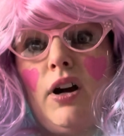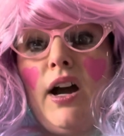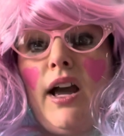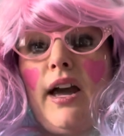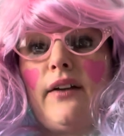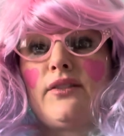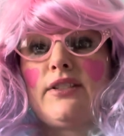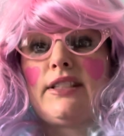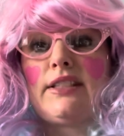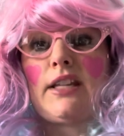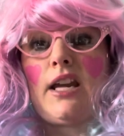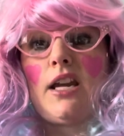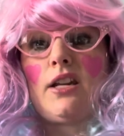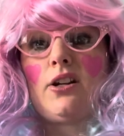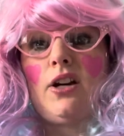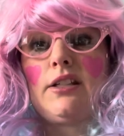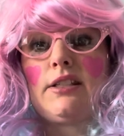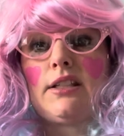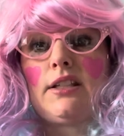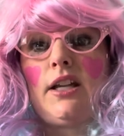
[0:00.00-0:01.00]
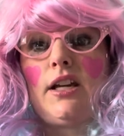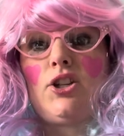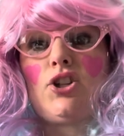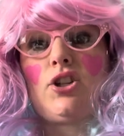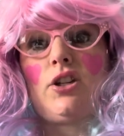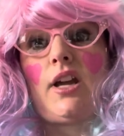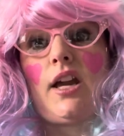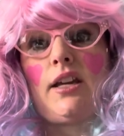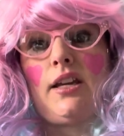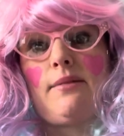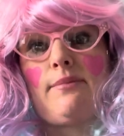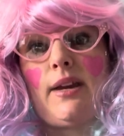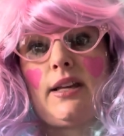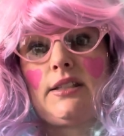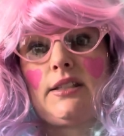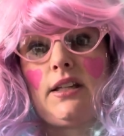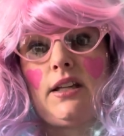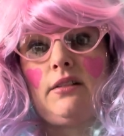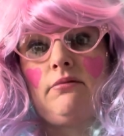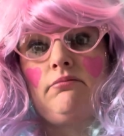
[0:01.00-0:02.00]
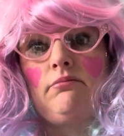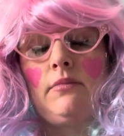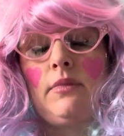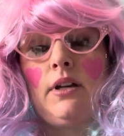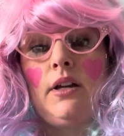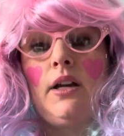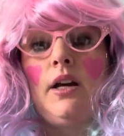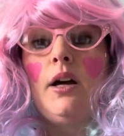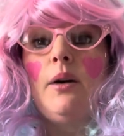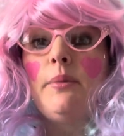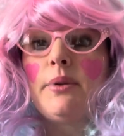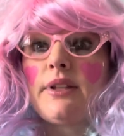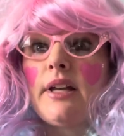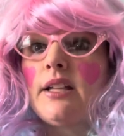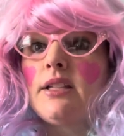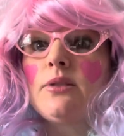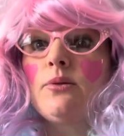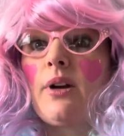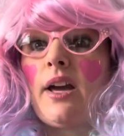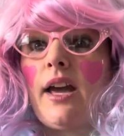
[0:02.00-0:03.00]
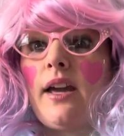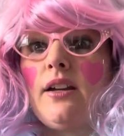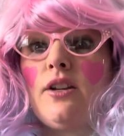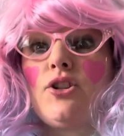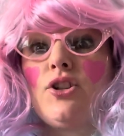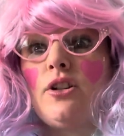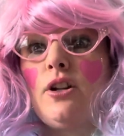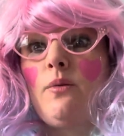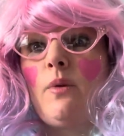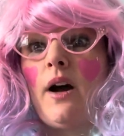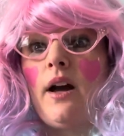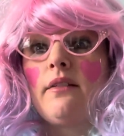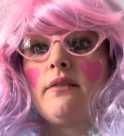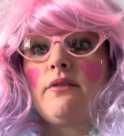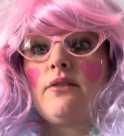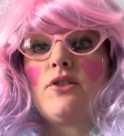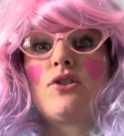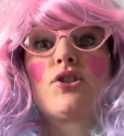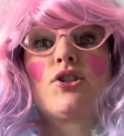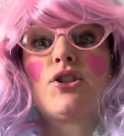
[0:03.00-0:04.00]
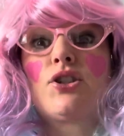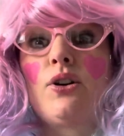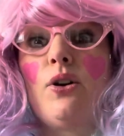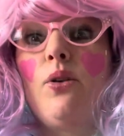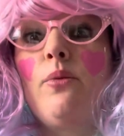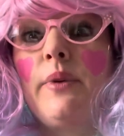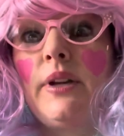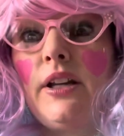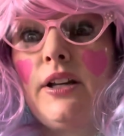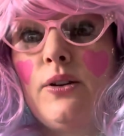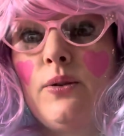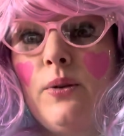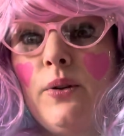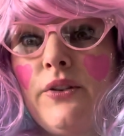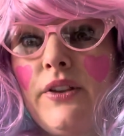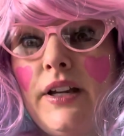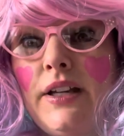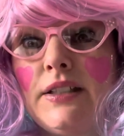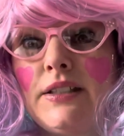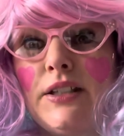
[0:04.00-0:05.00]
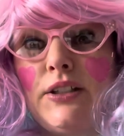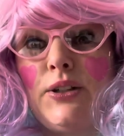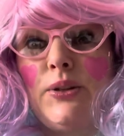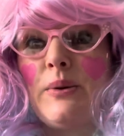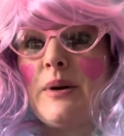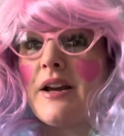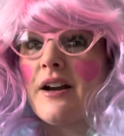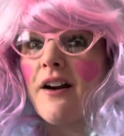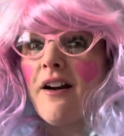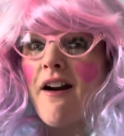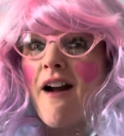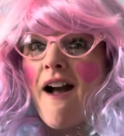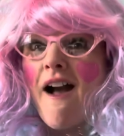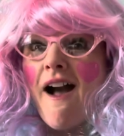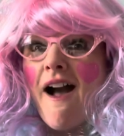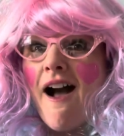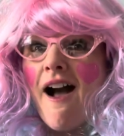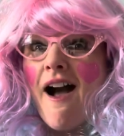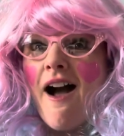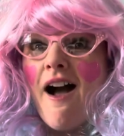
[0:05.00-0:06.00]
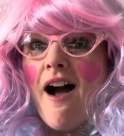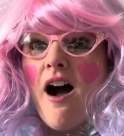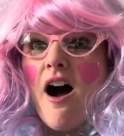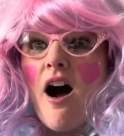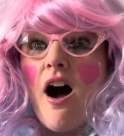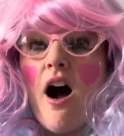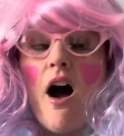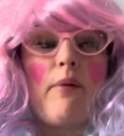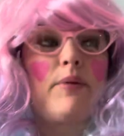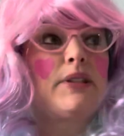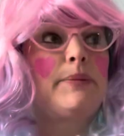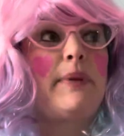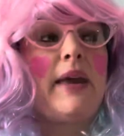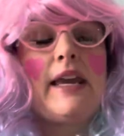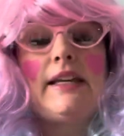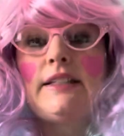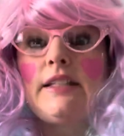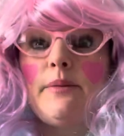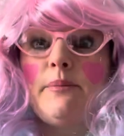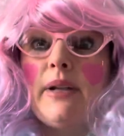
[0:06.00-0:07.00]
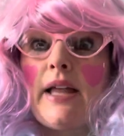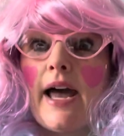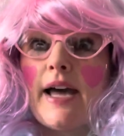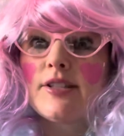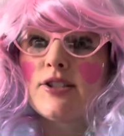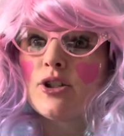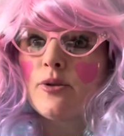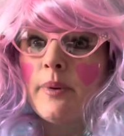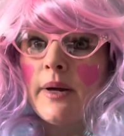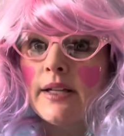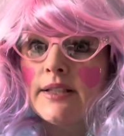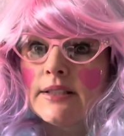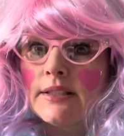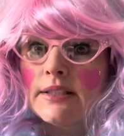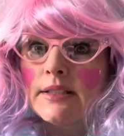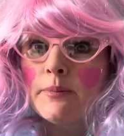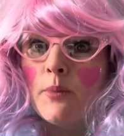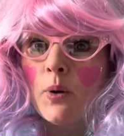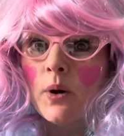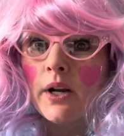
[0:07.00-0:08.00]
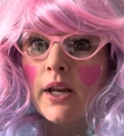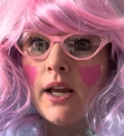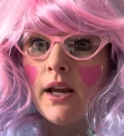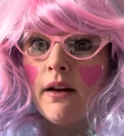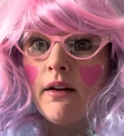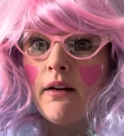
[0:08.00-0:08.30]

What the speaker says: have to stay in isolation at Get Messy. But that's okay, because you know what? There's so many cool things to do here. I was painting plaster pets this morning.